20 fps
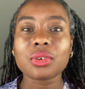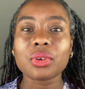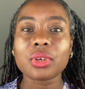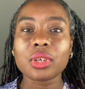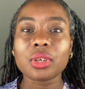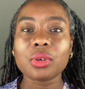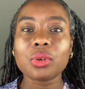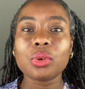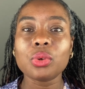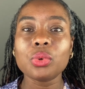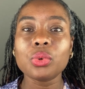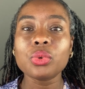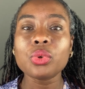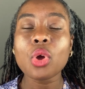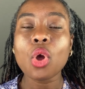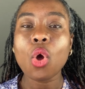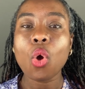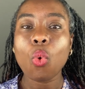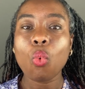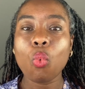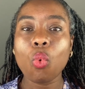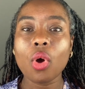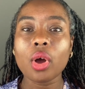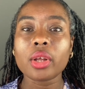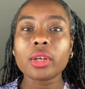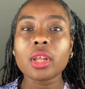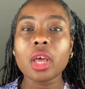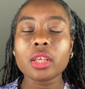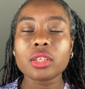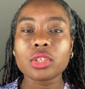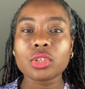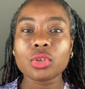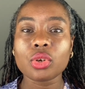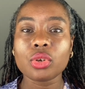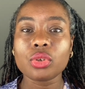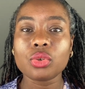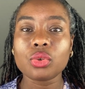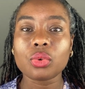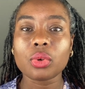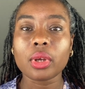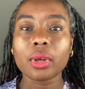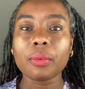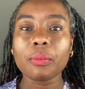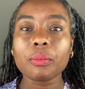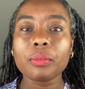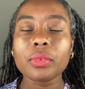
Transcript: include 1. Surgery.